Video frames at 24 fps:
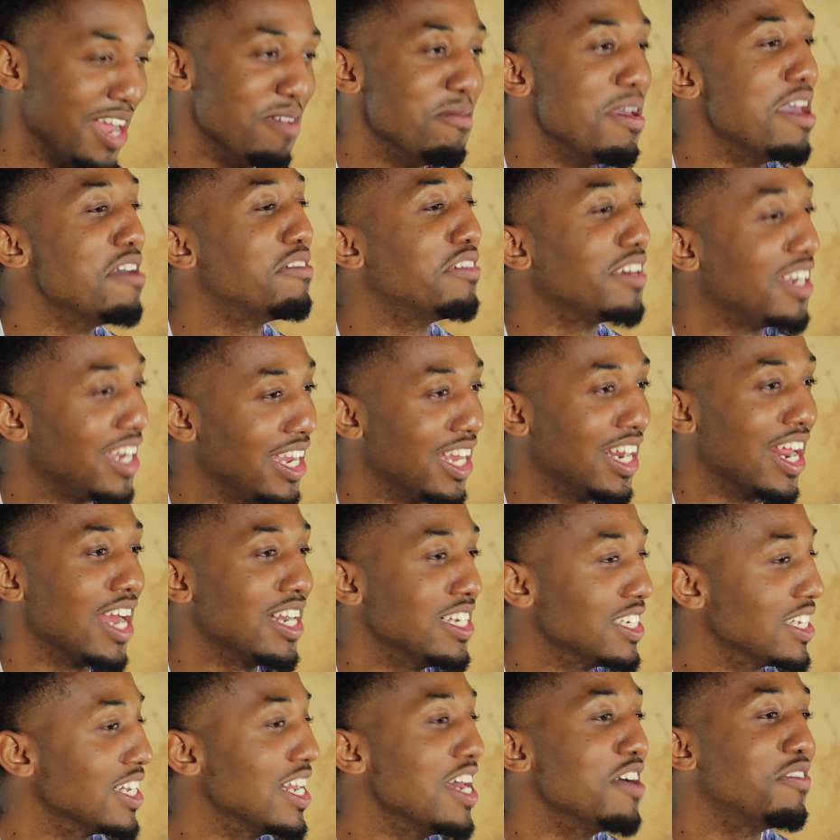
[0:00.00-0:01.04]
man, forget it. I
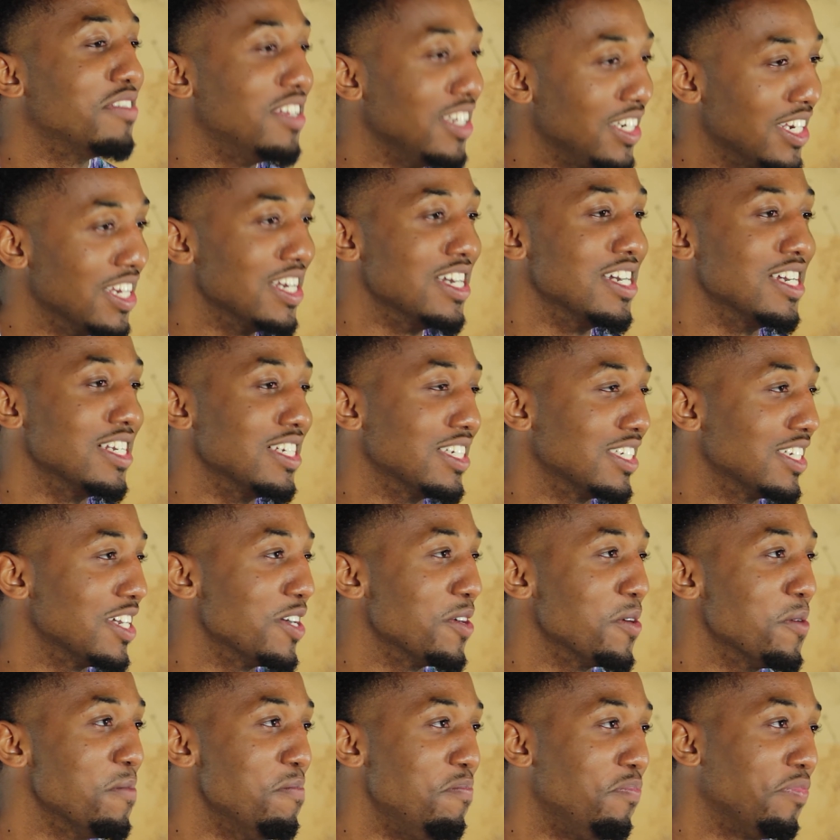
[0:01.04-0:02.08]
just left the gun.
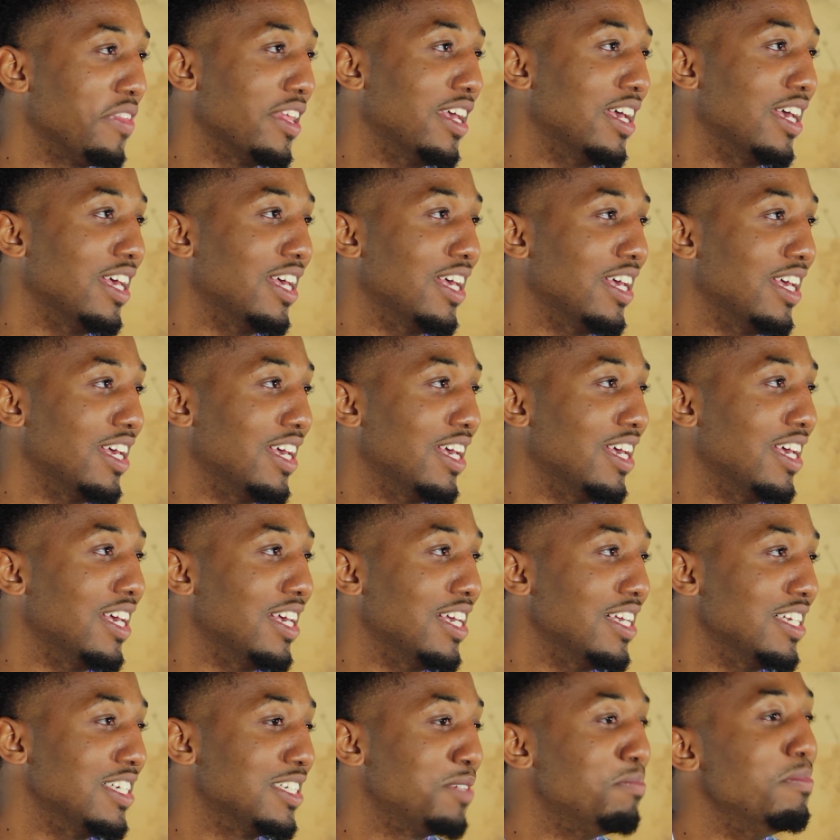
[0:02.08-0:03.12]
So,
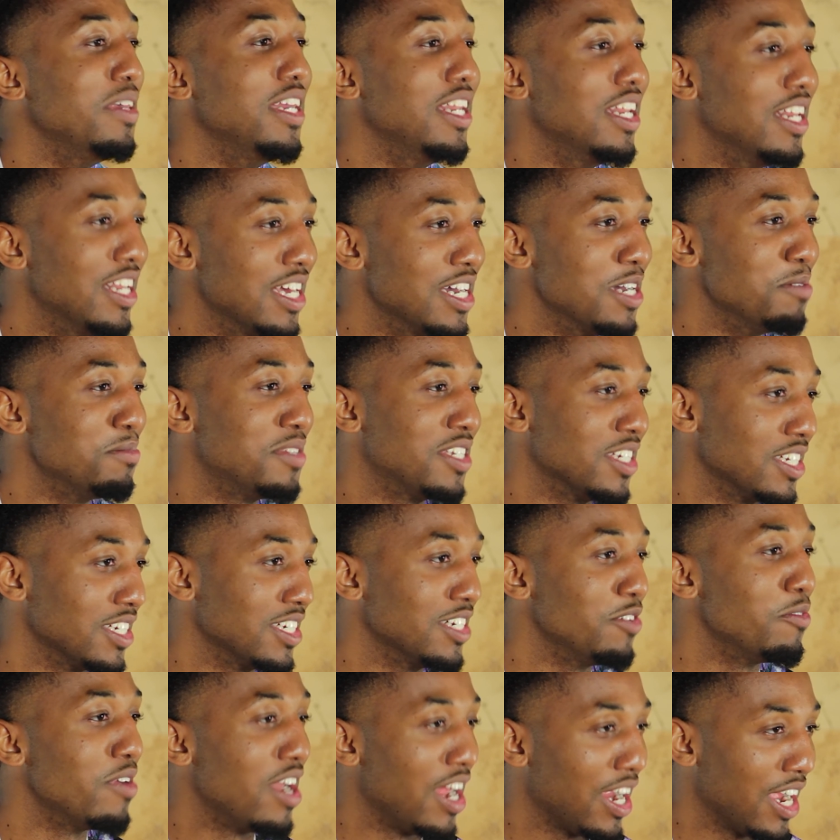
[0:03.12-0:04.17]
skewed up
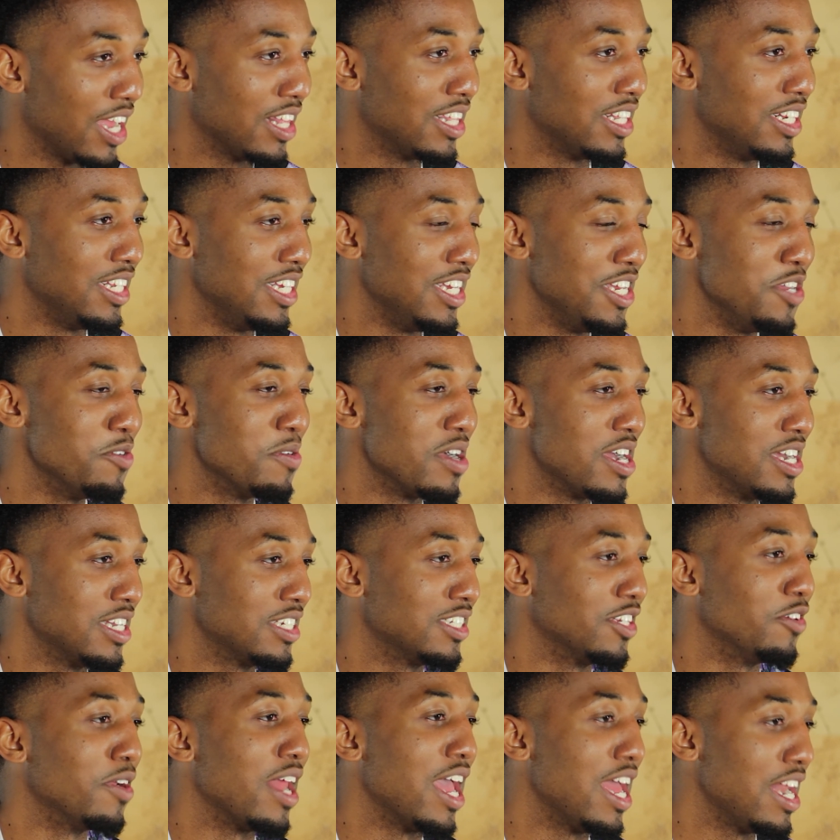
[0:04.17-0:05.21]
to when I got the DUI.
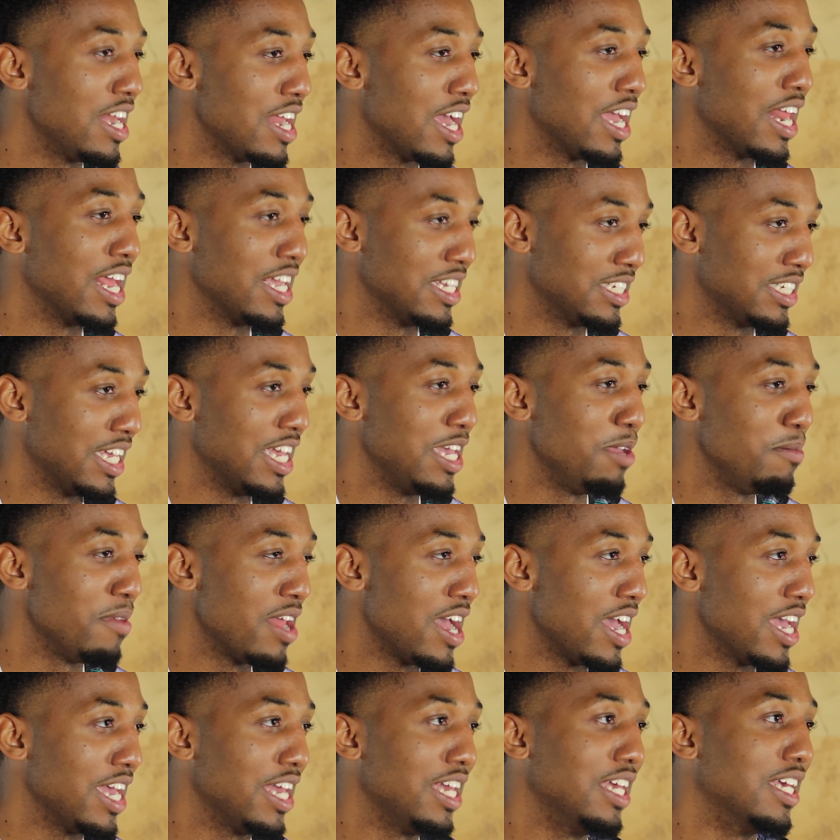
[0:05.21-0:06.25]
So that same
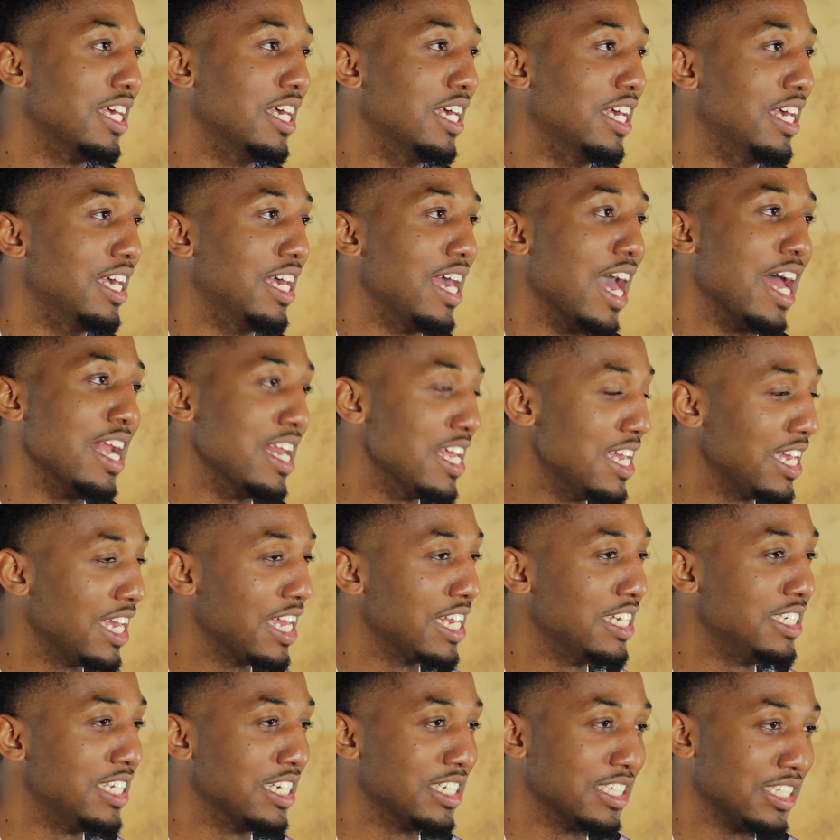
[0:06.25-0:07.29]
night, I didn't
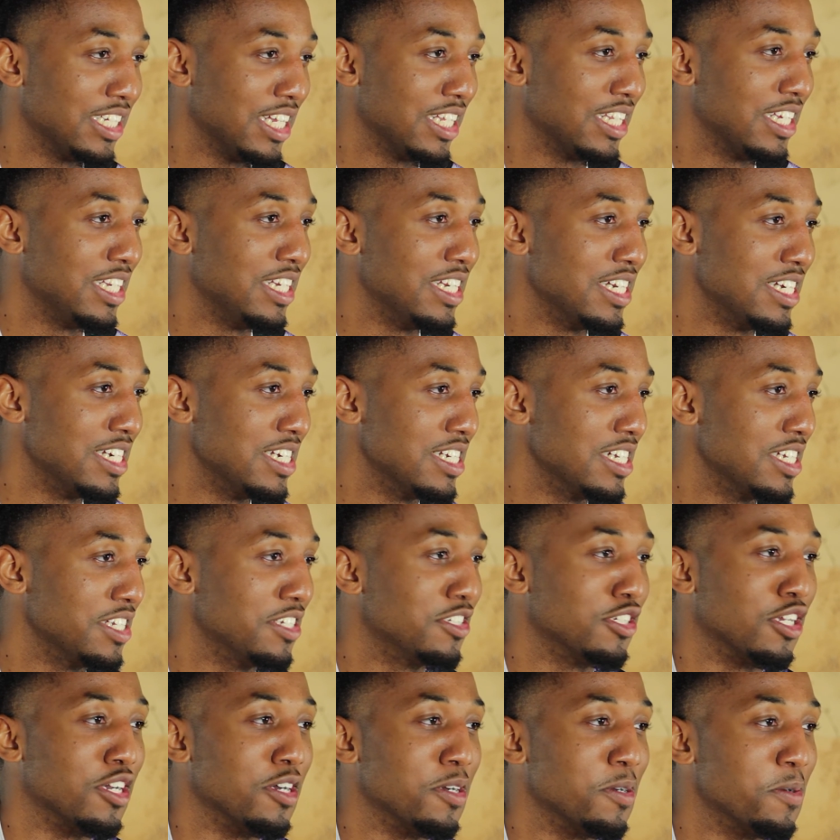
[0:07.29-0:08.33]
get a chance to get the gun.
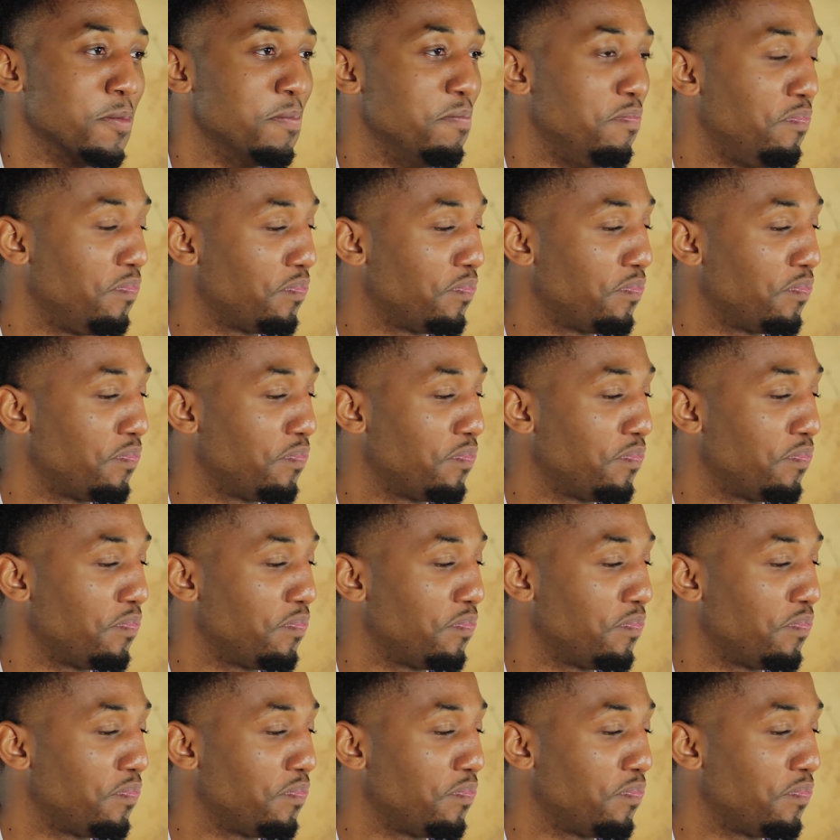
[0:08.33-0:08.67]
So,